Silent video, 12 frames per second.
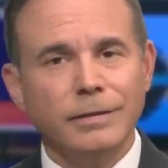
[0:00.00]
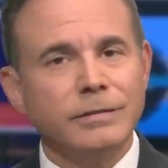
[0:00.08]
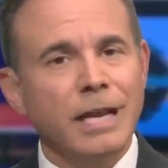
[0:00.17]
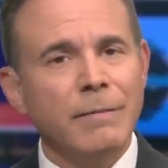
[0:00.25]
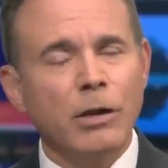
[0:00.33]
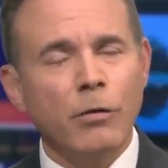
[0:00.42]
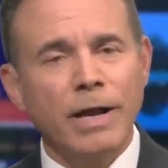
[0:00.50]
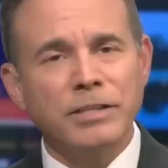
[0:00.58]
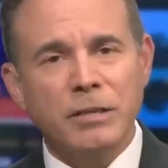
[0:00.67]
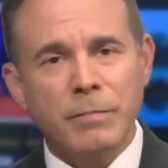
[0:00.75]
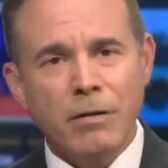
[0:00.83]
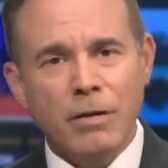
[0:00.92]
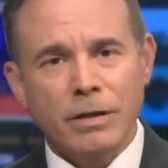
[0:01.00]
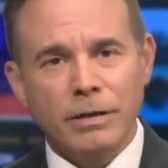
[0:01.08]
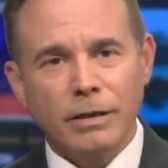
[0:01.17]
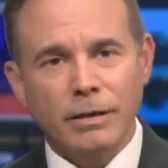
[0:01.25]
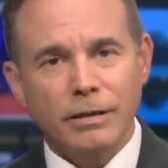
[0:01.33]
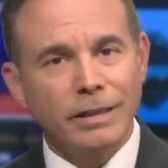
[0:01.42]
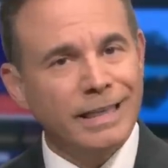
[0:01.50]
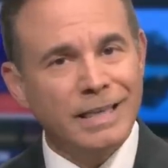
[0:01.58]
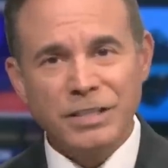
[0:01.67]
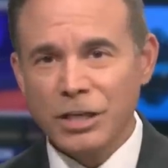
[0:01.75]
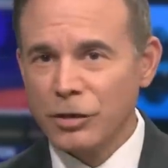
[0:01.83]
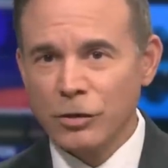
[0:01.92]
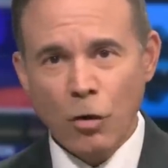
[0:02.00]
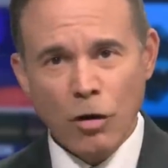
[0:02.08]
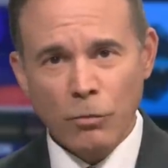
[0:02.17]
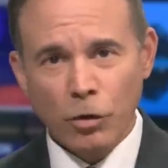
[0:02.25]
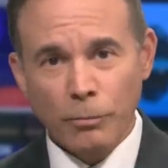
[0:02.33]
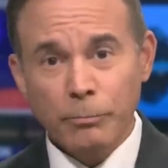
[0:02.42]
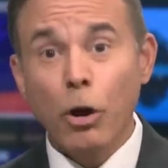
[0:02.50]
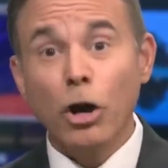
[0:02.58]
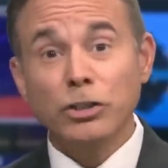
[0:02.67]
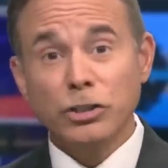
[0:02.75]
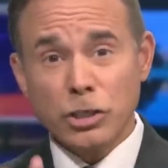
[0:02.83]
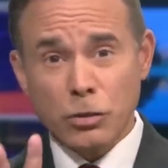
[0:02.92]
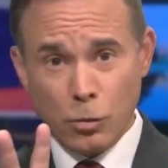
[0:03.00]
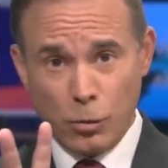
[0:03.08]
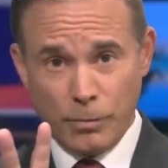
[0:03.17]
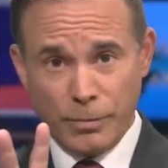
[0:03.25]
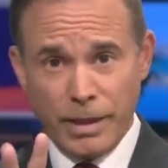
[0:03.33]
Democrats America isn't normal, part two.